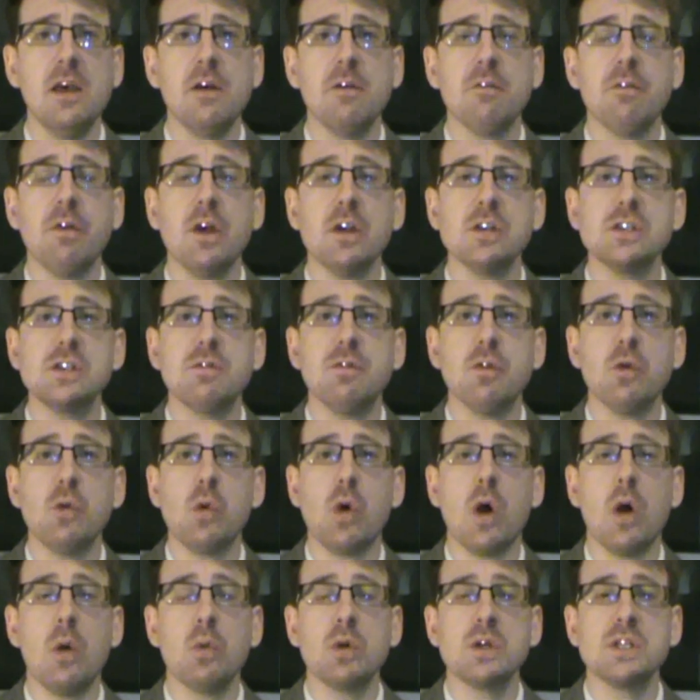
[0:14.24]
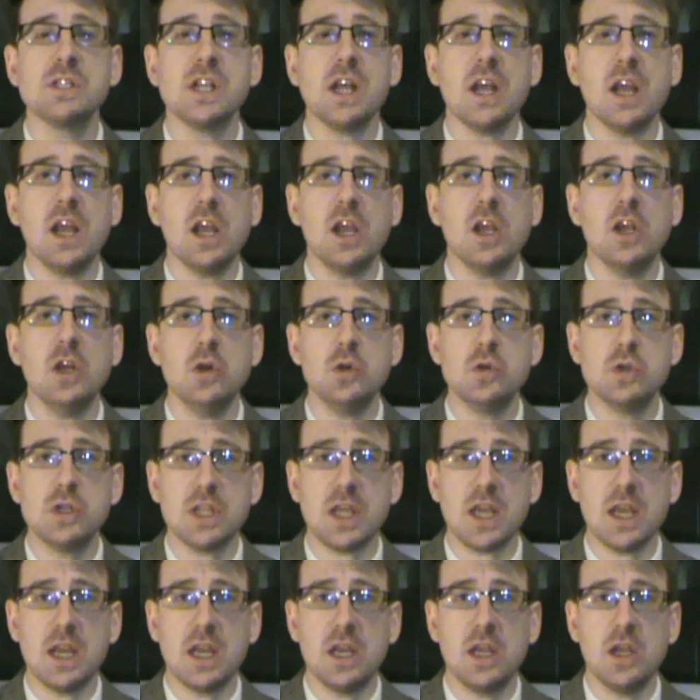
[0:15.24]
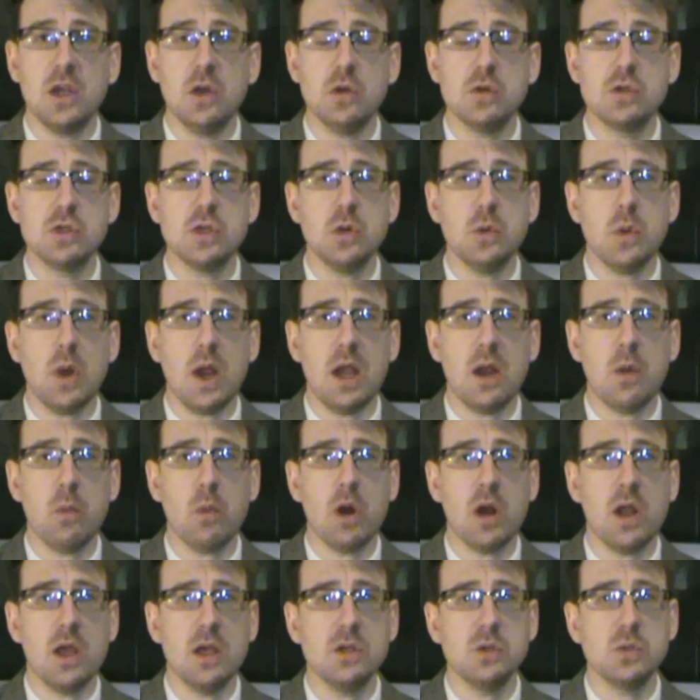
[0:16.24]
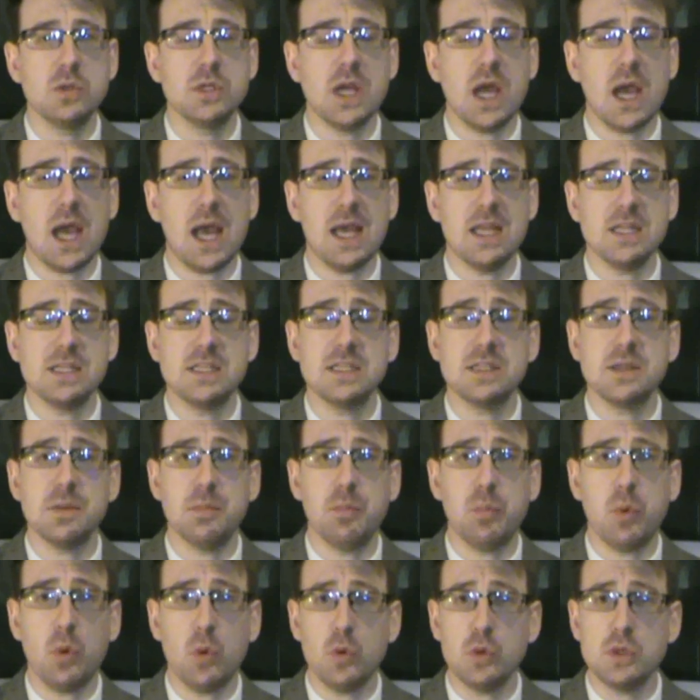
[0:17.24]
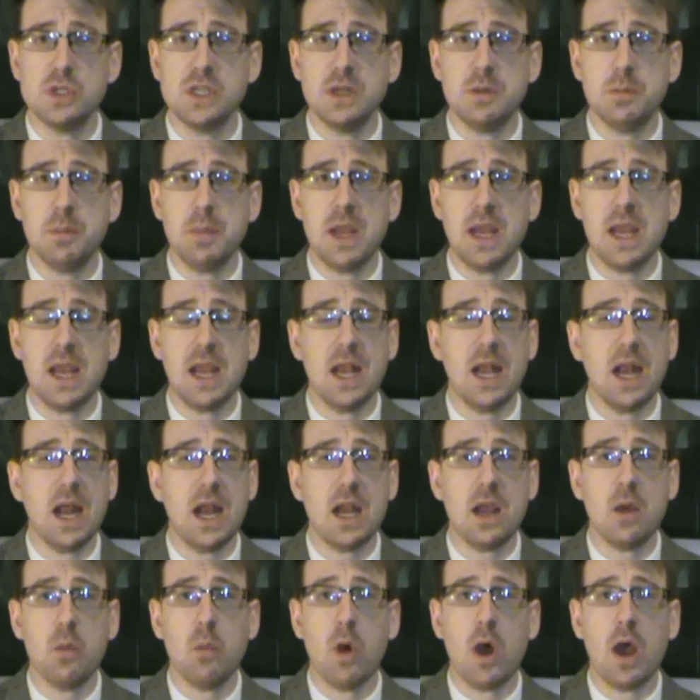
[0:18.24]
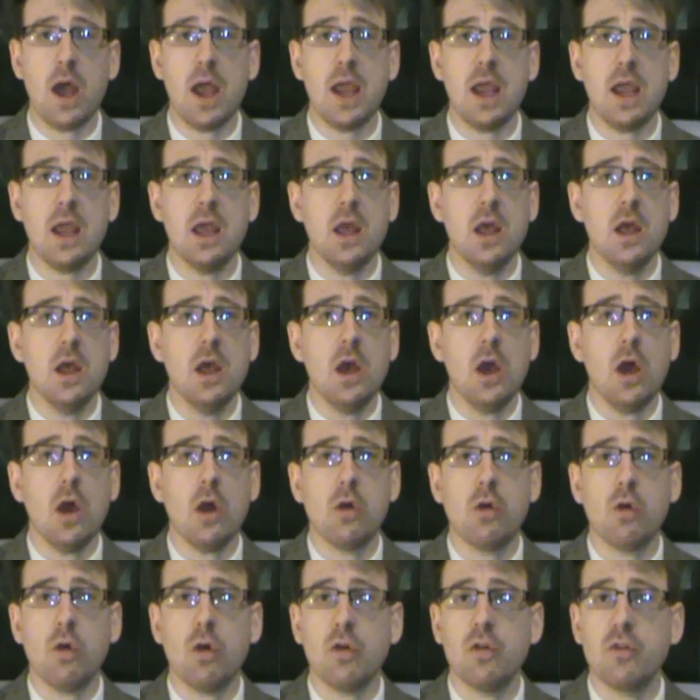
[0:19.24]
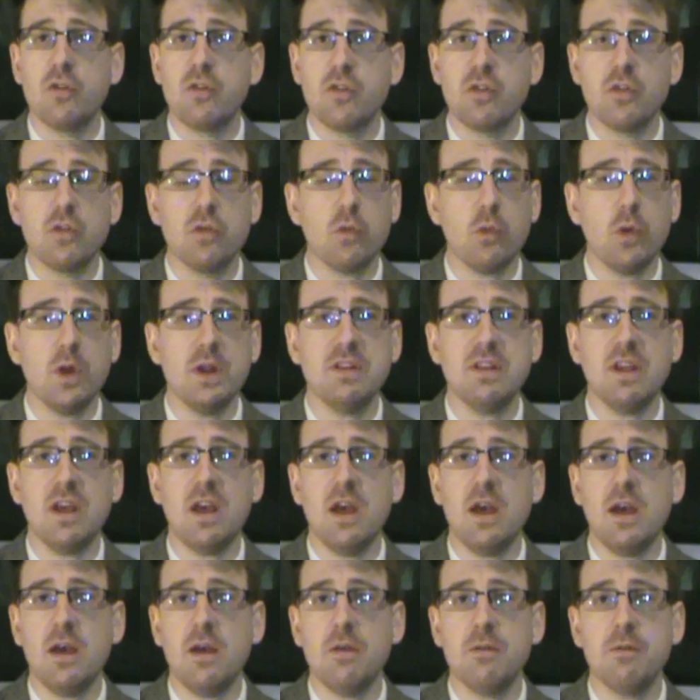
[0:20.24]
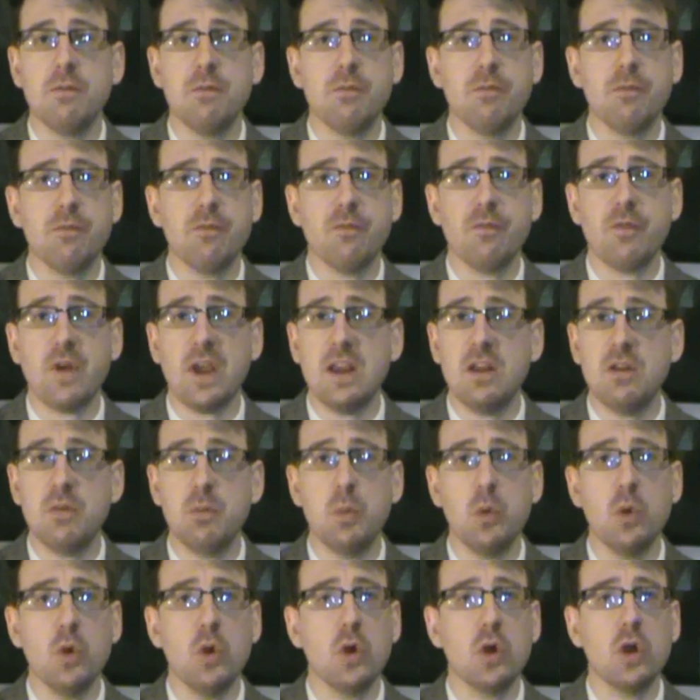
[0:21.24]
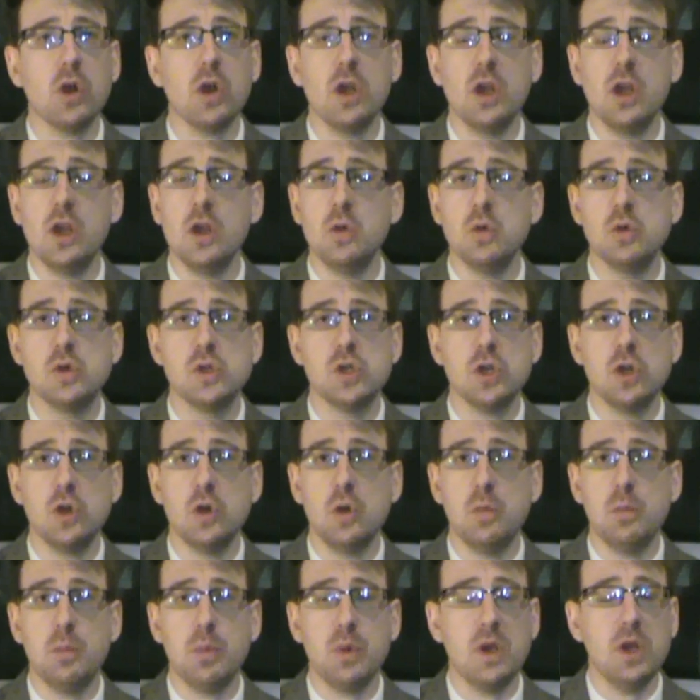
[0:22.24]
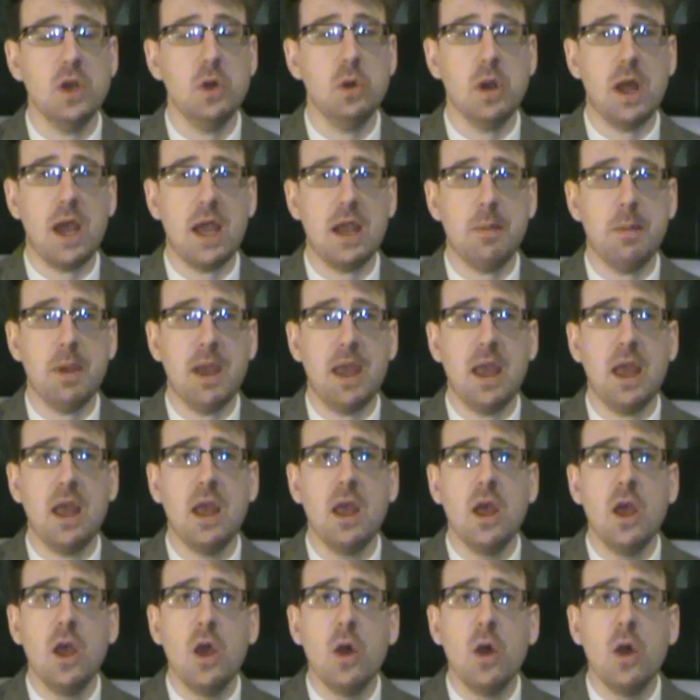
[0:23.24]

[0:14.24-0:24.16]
First of all, I want to say a huge thank you to anyone who has supported me in any way across Twitter, Facebook, YouTube, you name it.